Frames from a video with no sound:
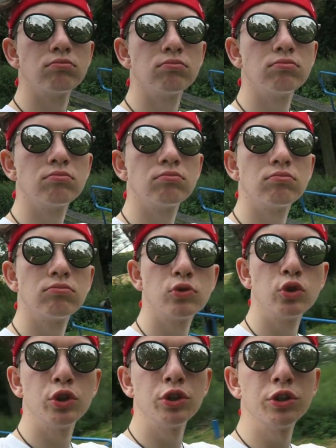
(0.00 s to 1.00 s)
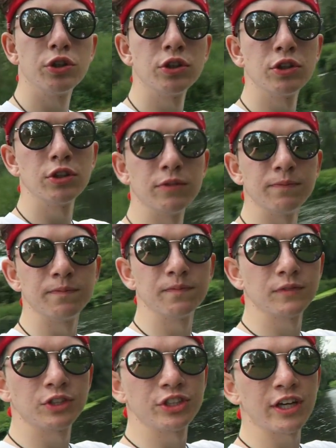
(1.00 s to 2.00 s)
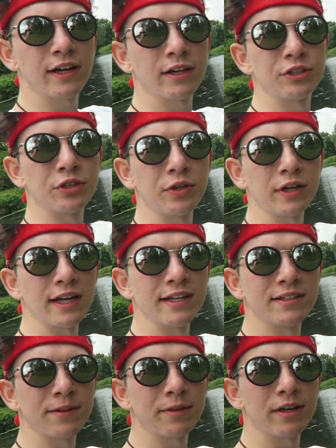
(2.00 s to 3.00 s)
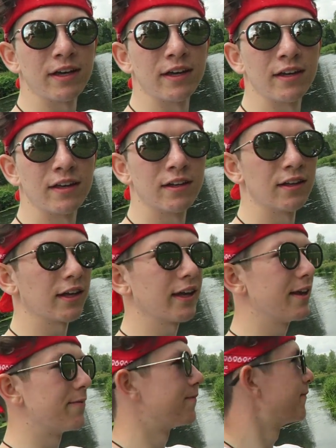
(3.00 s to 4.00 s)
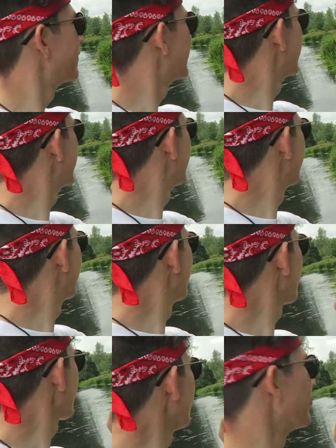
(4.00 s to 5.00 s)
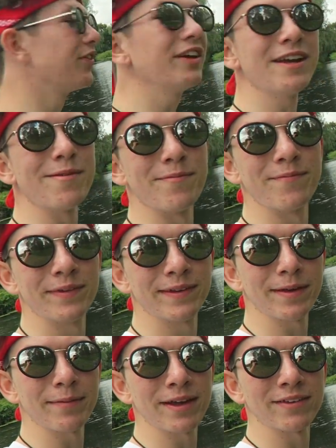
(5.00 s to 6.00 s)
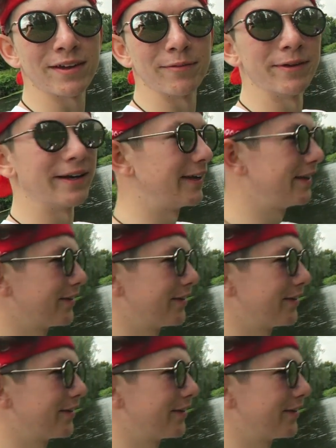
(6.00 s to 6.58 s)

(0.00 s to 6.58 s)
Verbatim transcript: to uh, Shout out John Glenn, he's up there. Look at him. I oh, can't see him. He's up there somewhere.